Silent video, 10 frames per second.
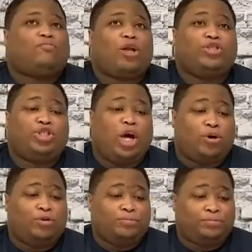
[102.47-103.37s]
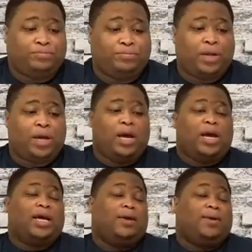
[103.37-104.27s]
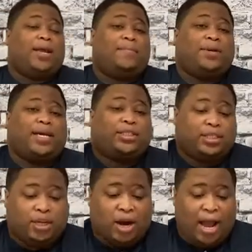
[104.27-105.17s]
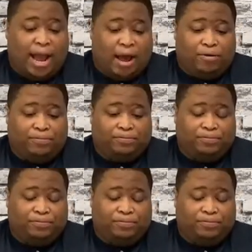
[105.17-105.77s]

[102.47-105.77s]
So, Emmy nominations are out.